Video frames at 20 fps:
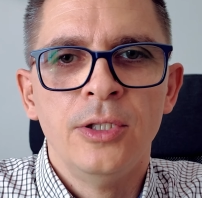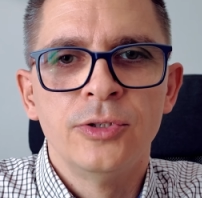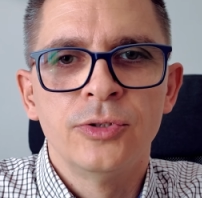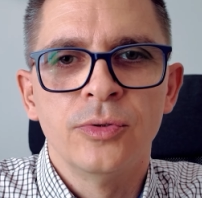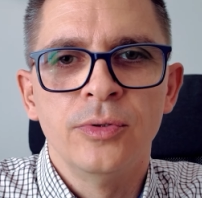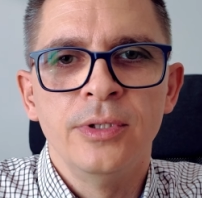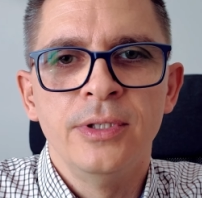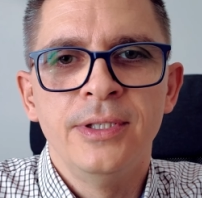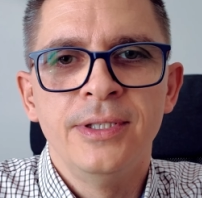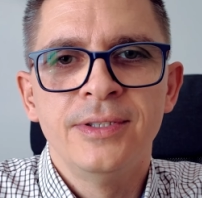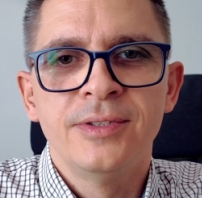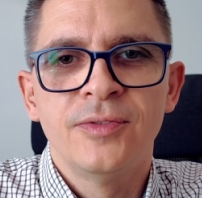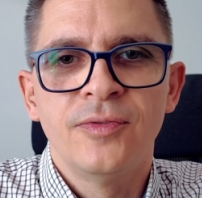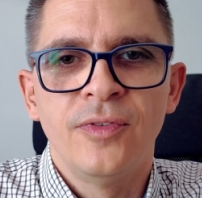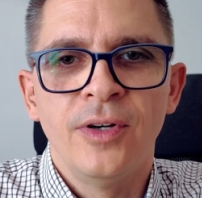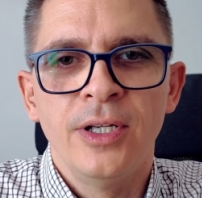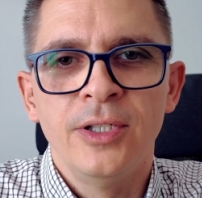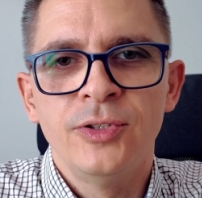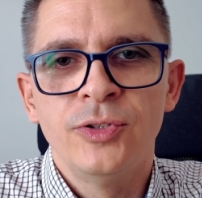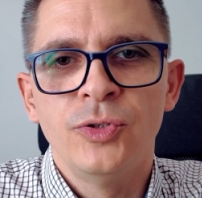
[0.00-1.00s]
So in this
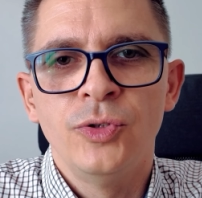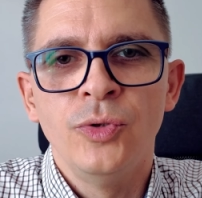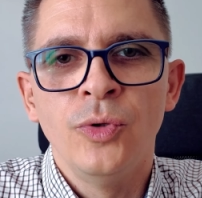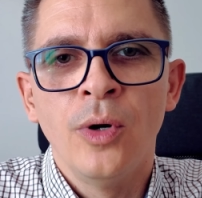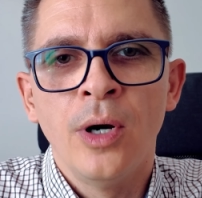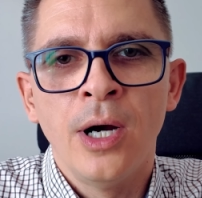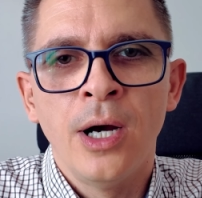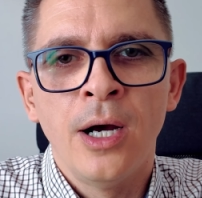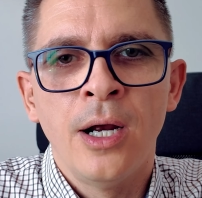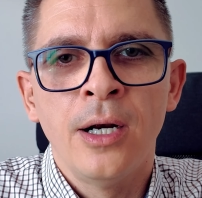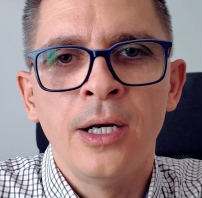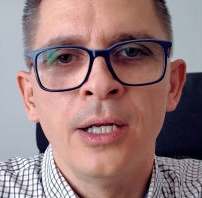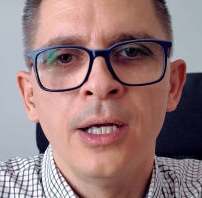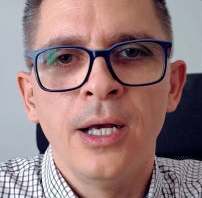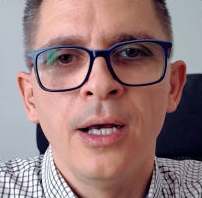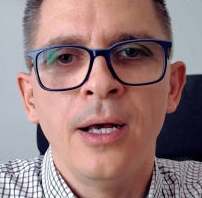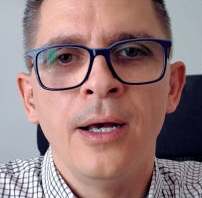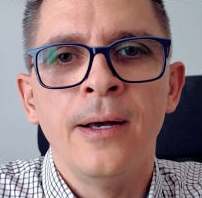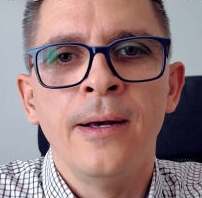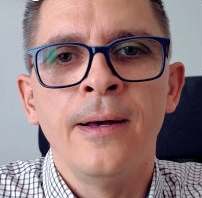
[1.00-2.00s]
phase you
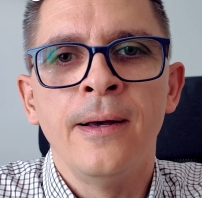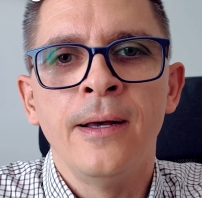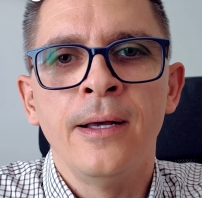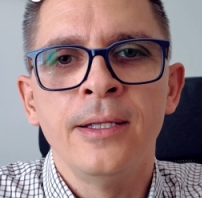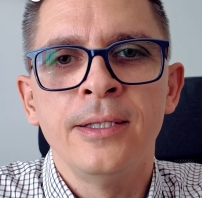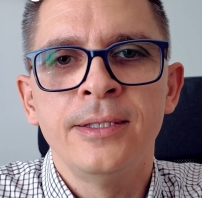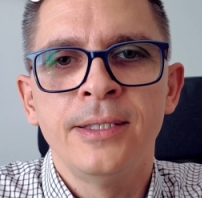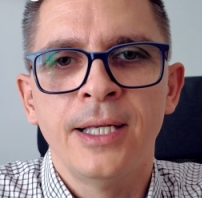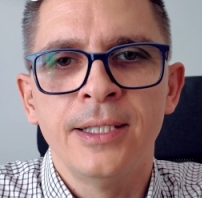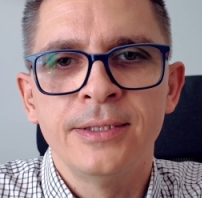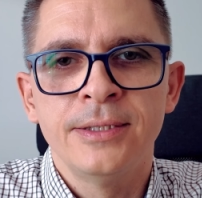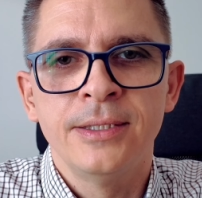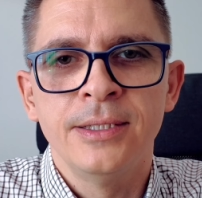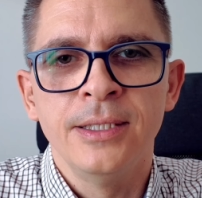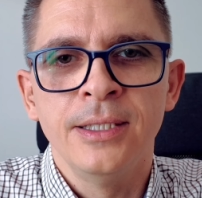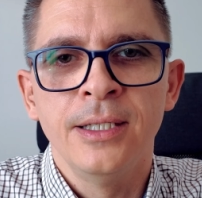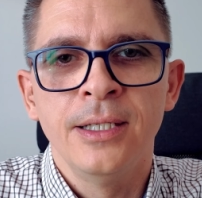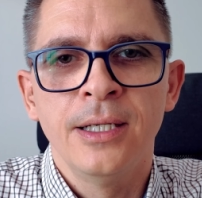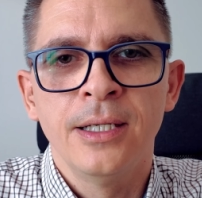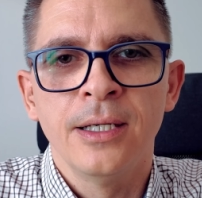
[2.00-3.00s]
are
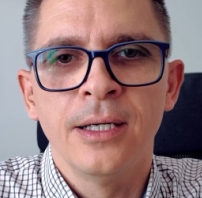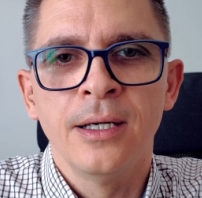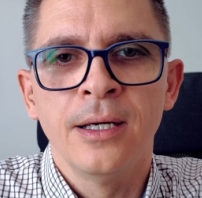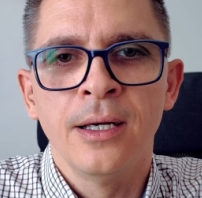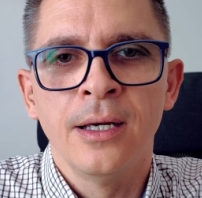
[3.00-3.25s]
testing